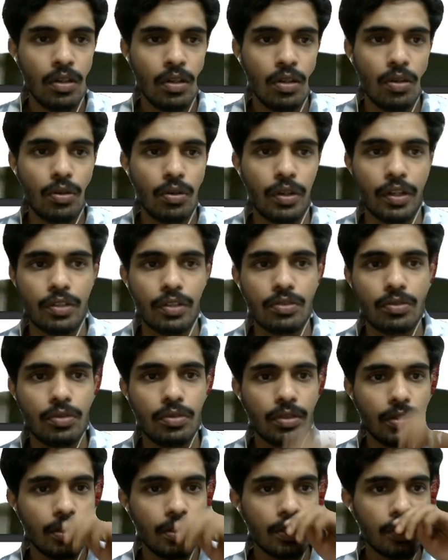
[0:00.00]
okay, so
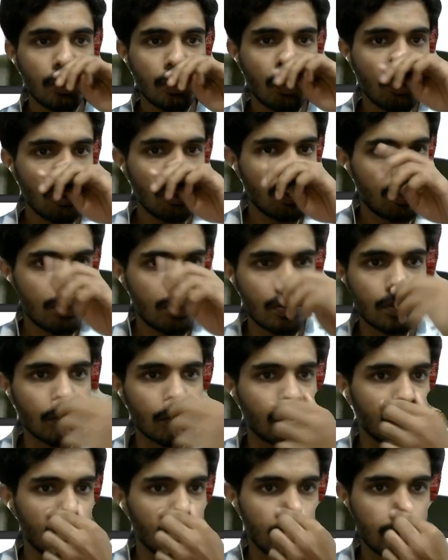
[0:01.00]
in this
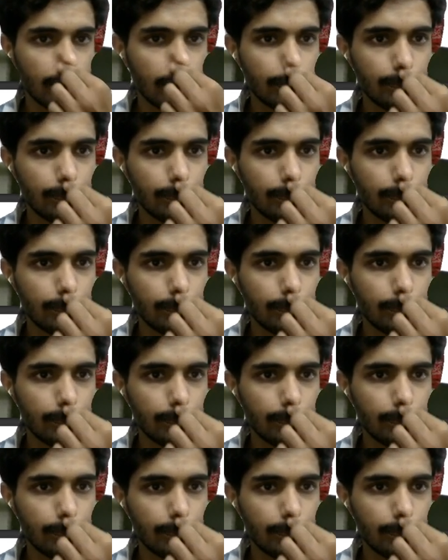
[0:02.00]
question